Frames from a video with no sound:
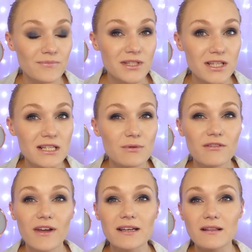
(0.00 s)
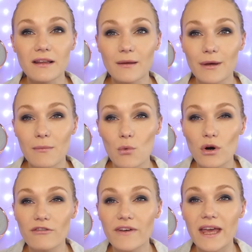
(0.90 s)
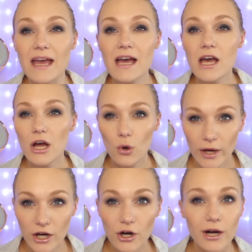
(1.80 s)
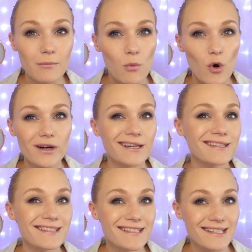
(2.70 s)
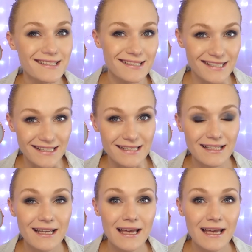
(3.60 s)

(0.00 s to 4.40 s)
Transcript: Just would have liked a little bit more of a quicker and more consistent